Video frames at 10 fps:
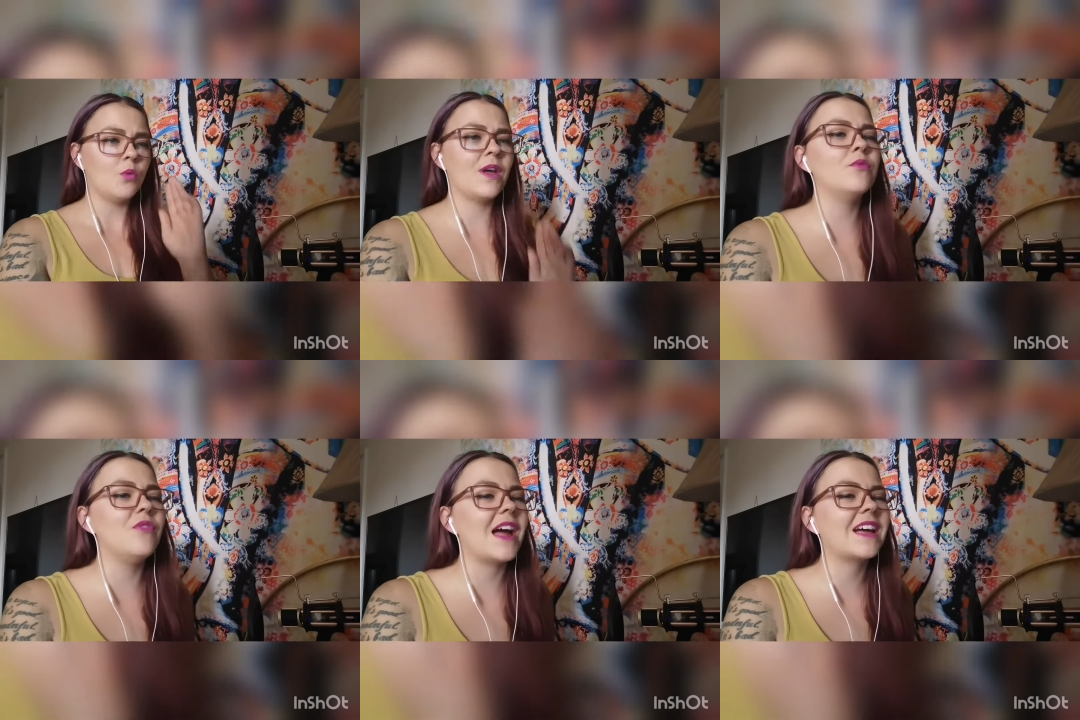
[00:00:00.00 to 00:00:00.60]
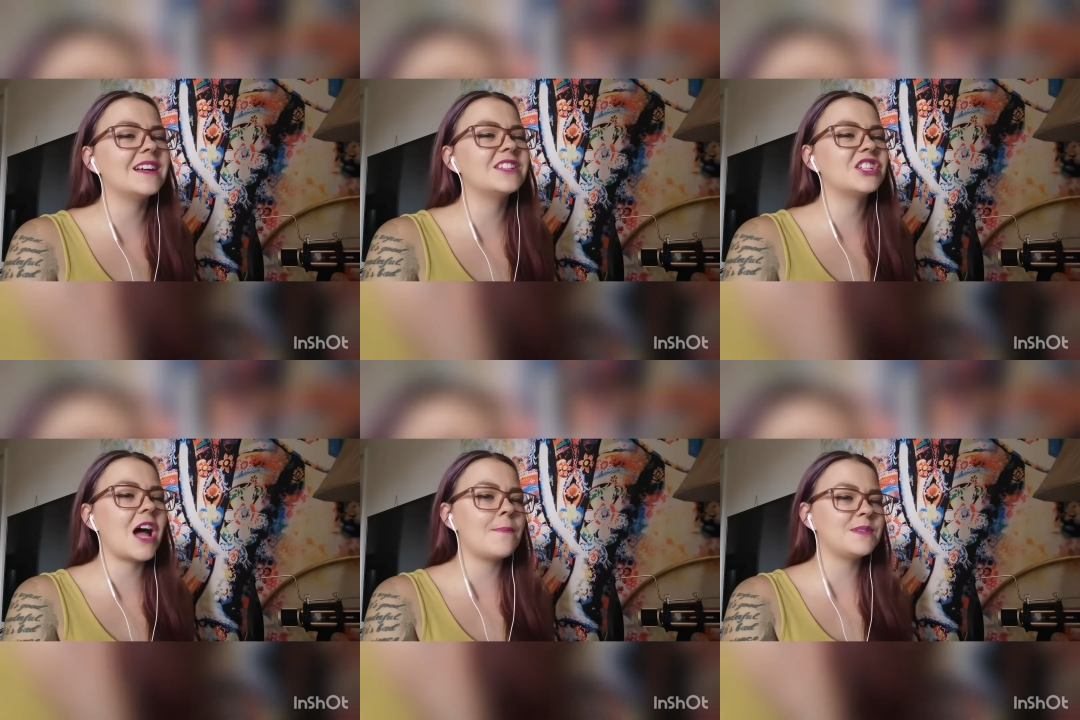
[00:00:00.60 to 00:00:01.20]
When record
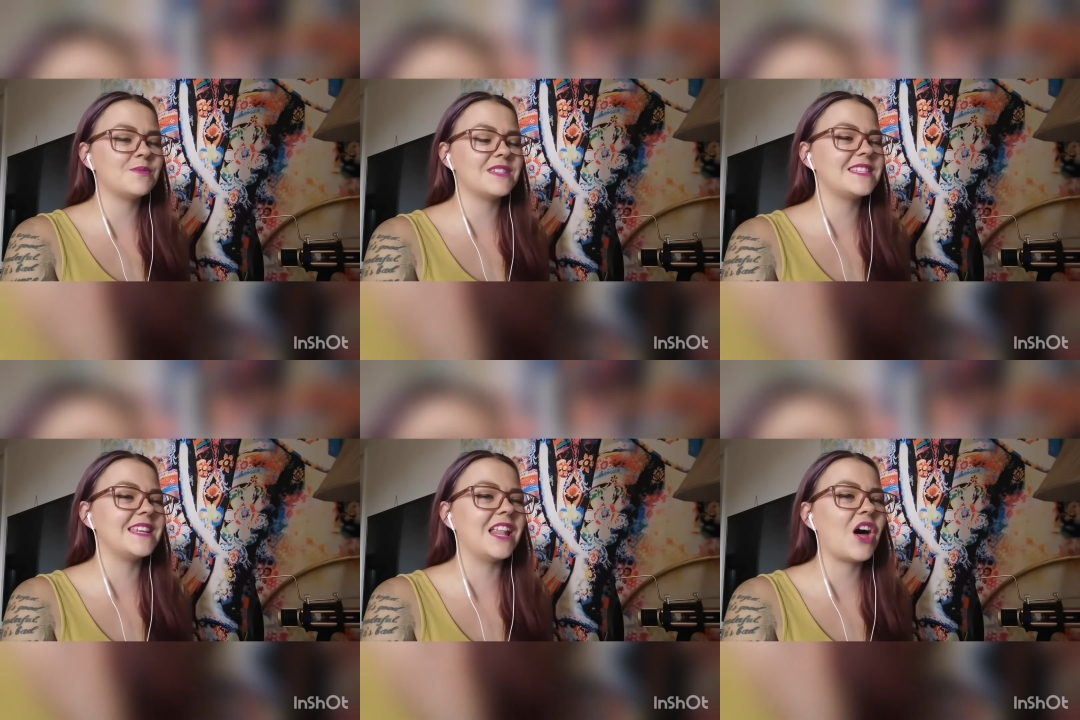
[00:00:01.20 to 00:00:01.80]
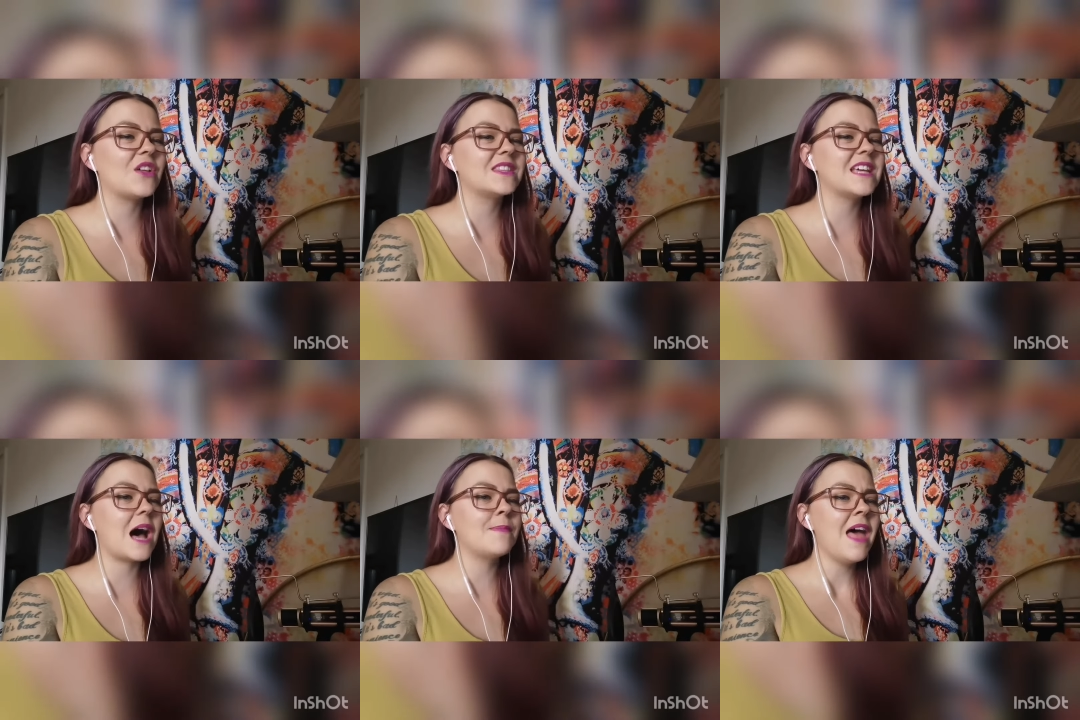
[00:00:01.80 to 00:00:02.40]
shops were still on
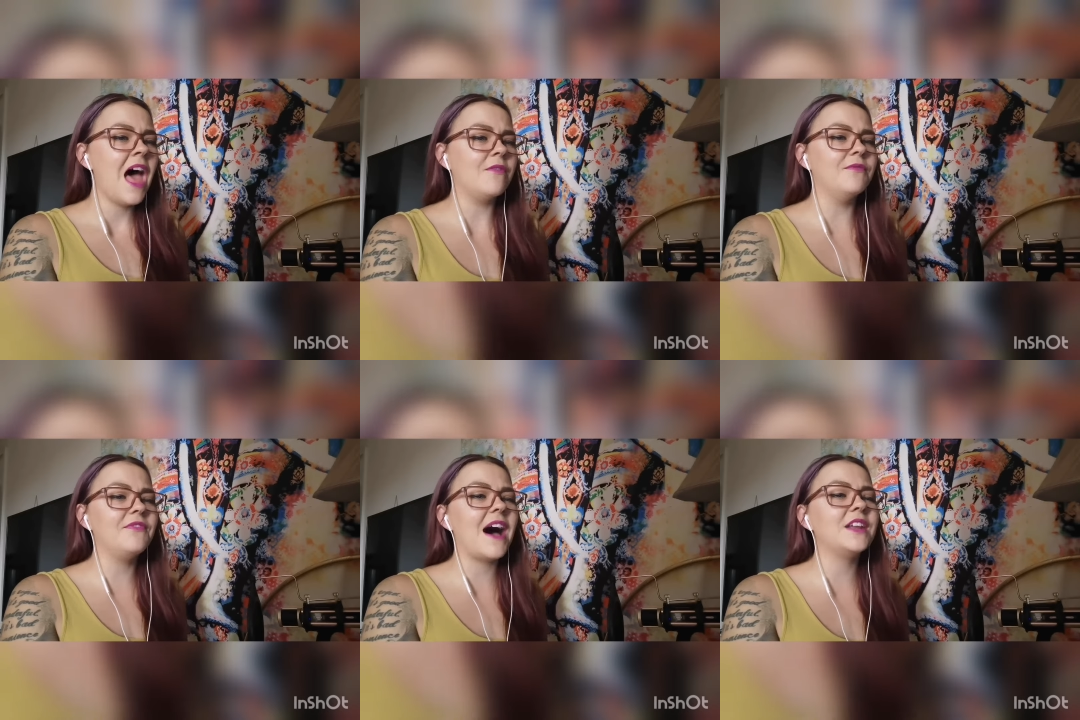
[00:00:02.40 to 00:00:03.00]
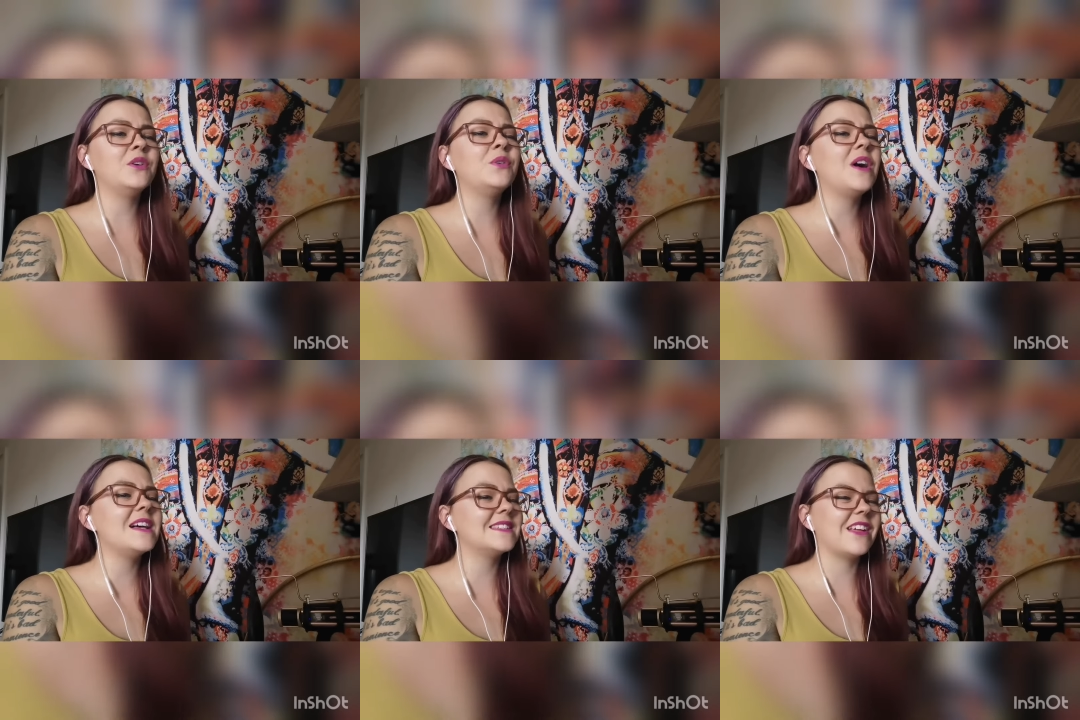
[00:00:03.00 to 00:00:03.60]
top and vinyl
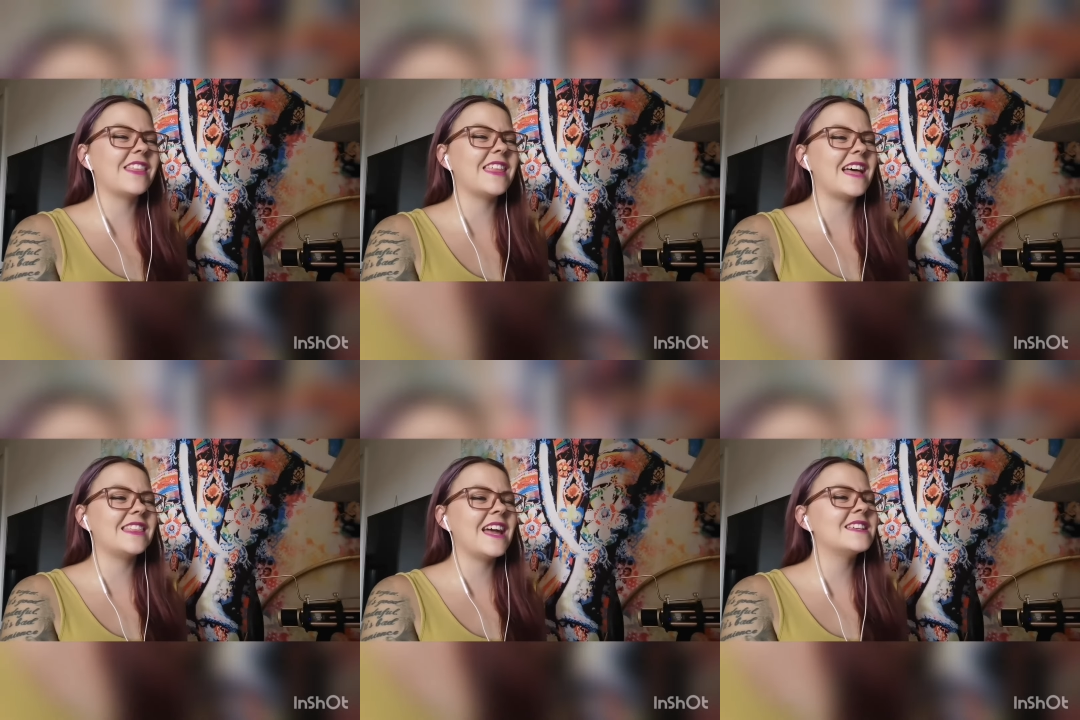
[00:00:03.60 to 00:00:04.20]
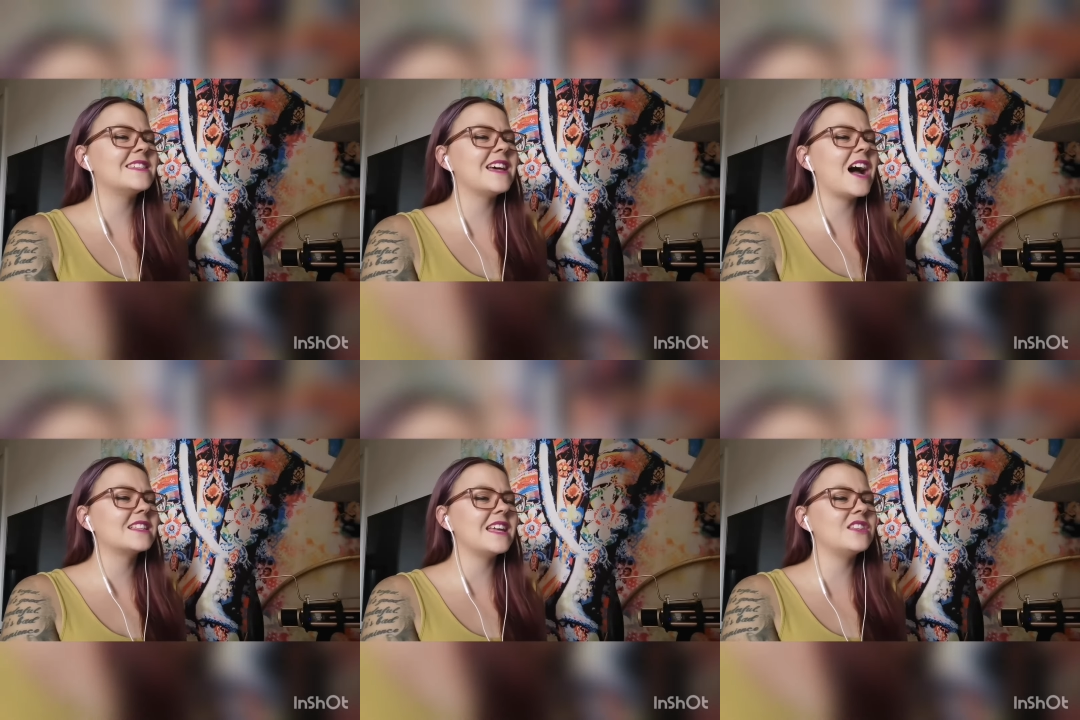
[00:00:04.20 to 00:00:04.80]
was all that they stocked,